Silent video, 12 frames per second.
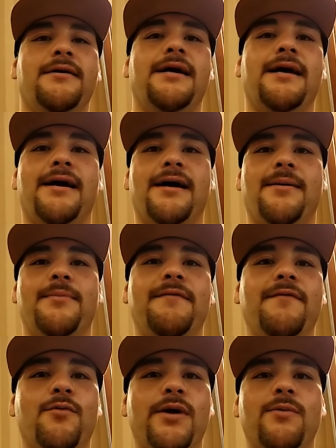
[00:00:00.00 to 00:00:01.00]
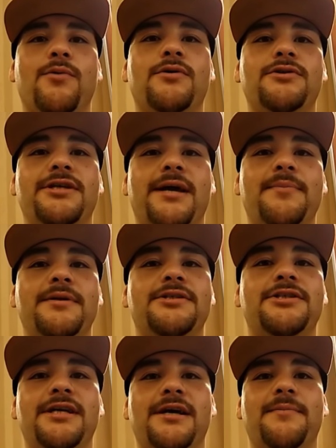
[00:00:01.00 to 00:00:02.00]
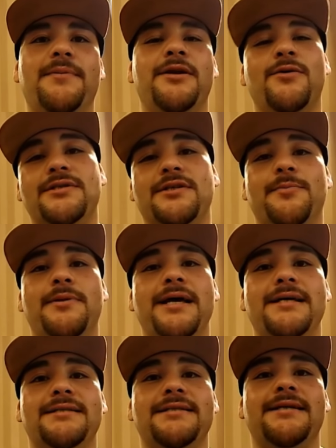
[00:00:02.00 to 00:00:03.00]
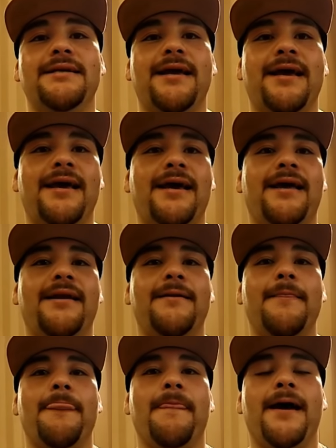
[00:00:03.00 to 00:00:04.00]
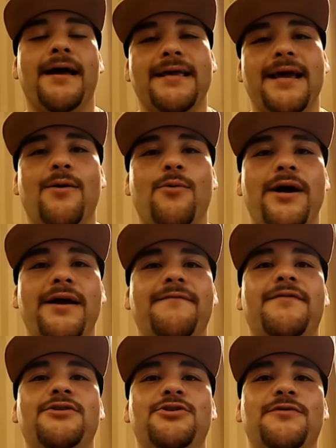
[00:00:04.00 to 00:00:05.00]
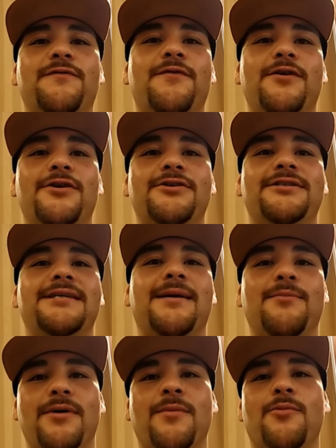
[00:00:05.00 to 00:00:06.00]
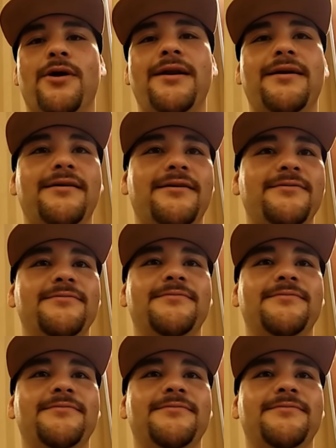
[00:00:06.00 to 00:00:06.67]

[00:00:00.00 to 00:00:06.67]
heavyweight world championship, you know, it's a blessing, and I can't wait for June 1st, and I'm ready, you know?